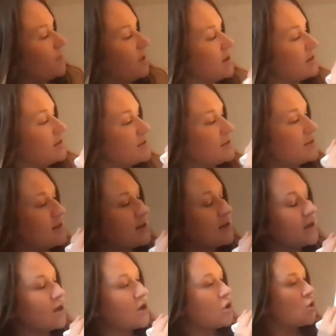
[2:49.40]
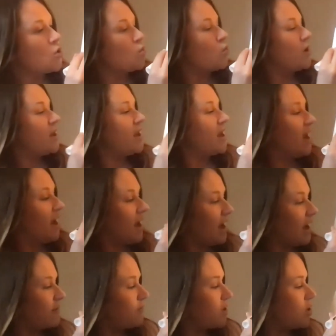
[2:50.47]
and see we
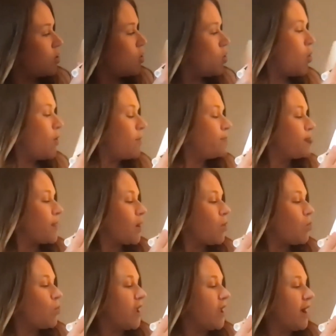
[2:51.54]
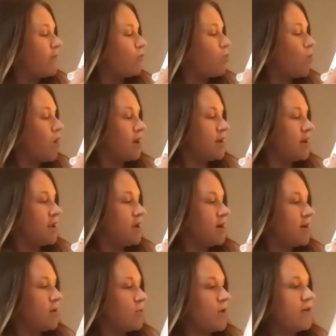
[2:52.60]
have 1
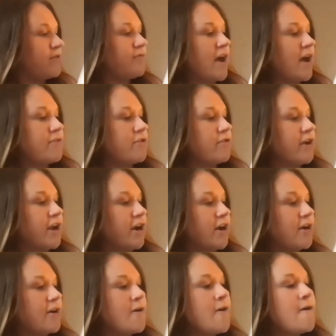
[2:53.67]
here, we have 5 over here.